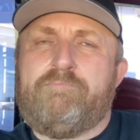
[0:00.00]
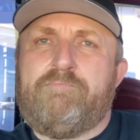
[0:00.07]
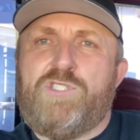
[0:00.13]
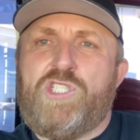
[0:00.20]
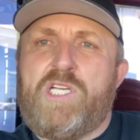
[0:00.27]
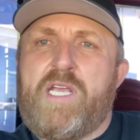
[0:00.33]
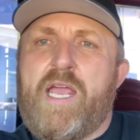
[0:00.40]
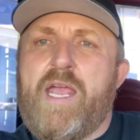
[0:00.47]

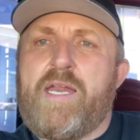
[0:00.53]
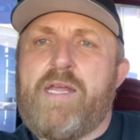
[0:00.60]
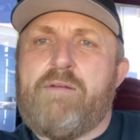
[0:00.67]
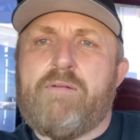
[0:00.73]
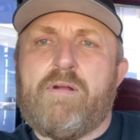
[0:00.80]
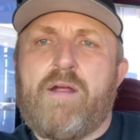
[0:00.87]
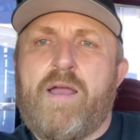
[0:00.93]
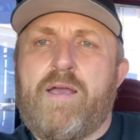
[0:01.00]
G80
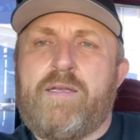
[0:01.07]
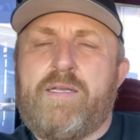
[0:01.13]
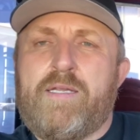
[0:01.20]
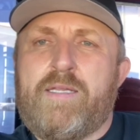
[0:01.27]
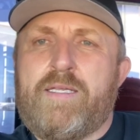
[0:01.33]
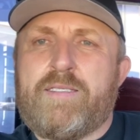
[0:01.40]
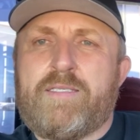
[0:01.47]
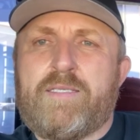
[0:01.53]
rear end
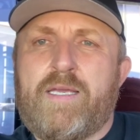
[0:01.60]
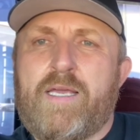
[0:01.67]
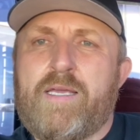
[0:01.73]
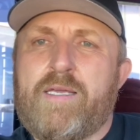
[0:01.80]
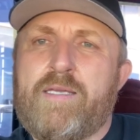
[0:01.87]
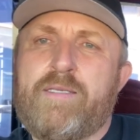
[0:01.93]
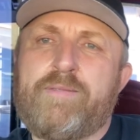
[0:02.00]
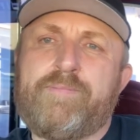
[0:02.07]
in this
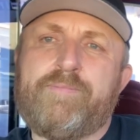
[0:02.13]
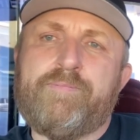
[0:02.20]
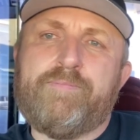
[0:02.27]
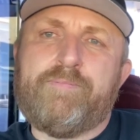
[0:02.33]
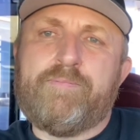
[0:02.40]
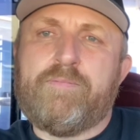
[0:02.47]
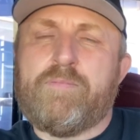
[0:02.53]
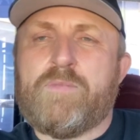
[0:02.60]
thing.
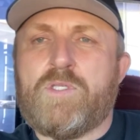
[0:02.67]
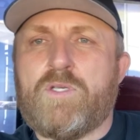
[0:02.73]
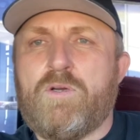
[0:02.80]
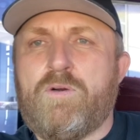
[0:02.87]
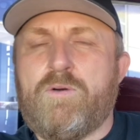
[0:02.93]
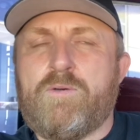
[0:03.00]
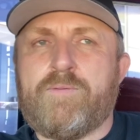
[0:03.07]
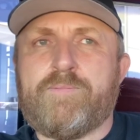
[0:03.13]

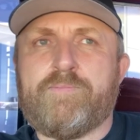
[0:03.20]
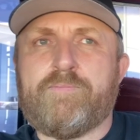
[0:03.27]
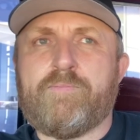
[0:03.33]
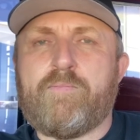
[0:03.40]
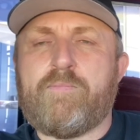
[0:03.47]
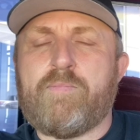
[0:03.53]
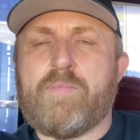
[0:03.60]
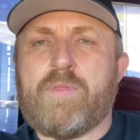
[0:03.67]
So,
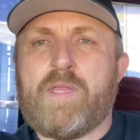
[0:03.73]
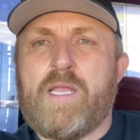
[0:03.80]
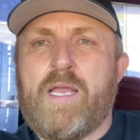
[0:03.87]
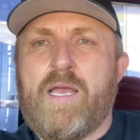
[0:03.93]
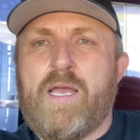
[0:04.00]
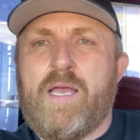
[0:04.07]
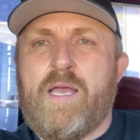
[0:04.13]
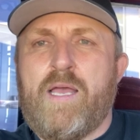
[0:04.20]

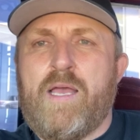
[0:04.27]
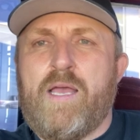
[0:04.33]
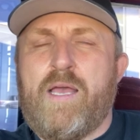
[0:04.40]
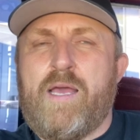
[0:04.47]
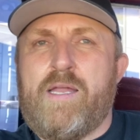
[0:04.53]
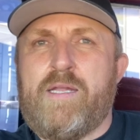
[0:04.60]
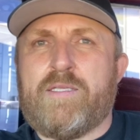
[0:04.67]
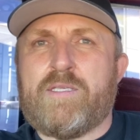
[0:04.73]

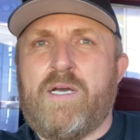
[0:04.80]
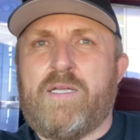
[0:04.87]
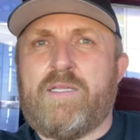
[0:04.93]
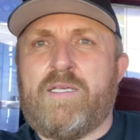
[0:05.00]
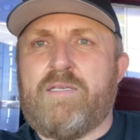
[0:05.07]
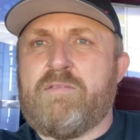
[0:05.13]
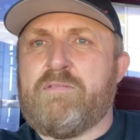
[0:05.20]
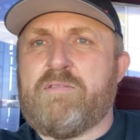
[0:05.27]
and it's got
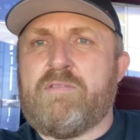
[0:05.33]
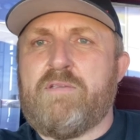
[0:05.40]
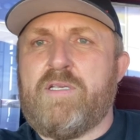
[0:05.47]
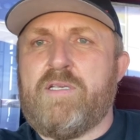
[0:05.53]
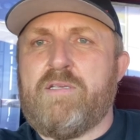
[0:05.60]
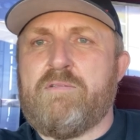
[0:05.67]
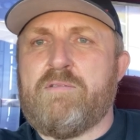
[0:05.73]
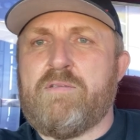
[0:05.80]
this
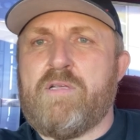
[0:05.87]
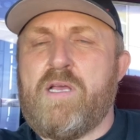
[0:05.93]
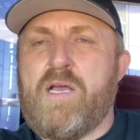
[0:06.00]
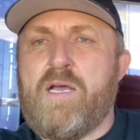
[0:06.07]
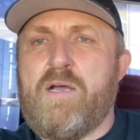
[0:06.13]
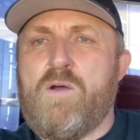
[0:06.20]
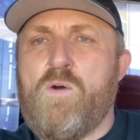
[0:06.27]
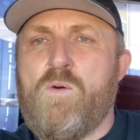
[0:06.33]

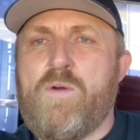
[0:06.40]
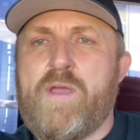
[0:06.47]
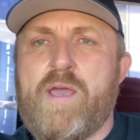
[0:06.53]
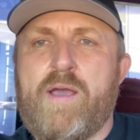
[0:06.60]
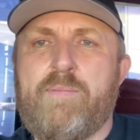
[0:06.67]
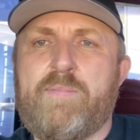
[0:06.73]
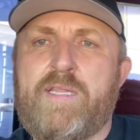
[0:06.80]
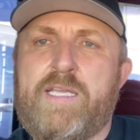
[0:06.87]

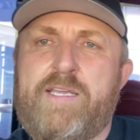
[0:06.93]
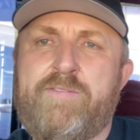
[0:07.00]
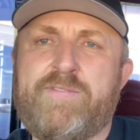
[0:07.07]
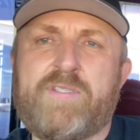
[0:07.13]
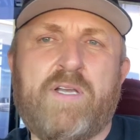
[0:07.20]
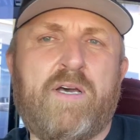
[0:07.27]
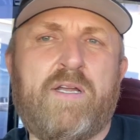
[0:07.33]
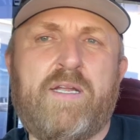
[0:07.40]
OEM
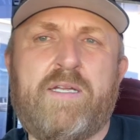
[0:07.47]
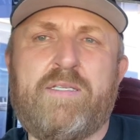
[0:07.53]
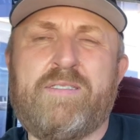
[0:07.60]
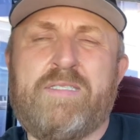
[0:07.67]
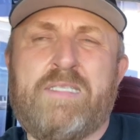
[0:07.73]
leafs on it.